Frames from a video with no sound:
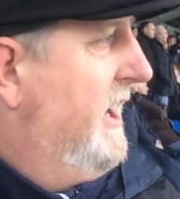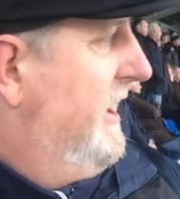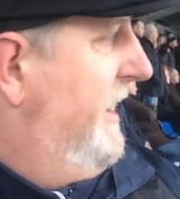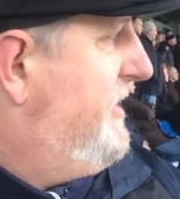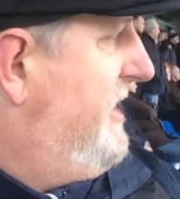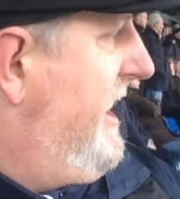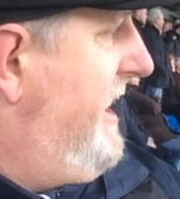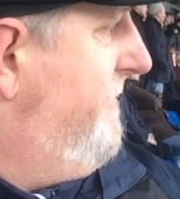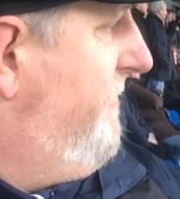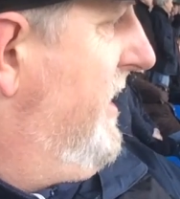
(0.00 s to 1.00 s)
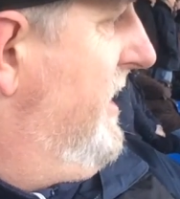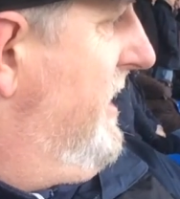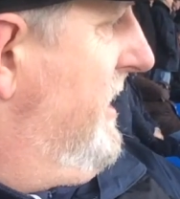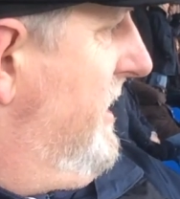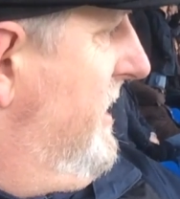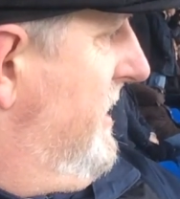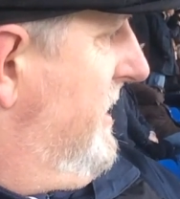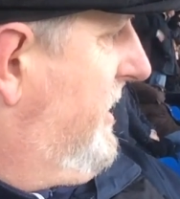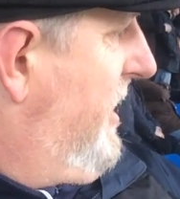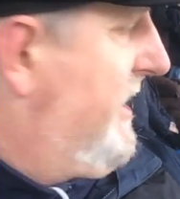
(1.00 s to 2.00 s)
Lifts it in.
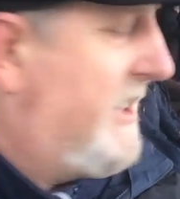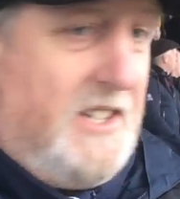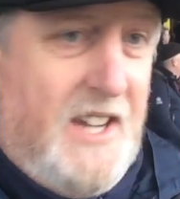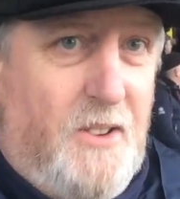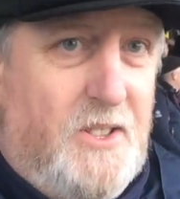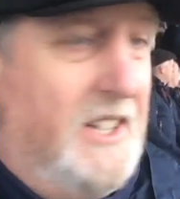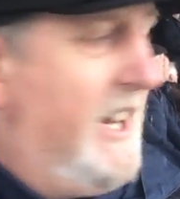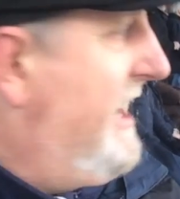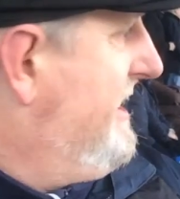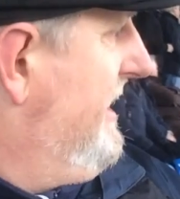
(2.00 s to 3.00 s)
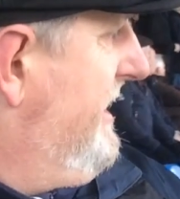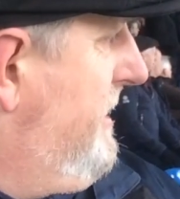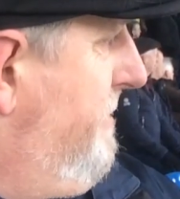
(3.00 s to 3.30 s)
Curtis Nelson gets a little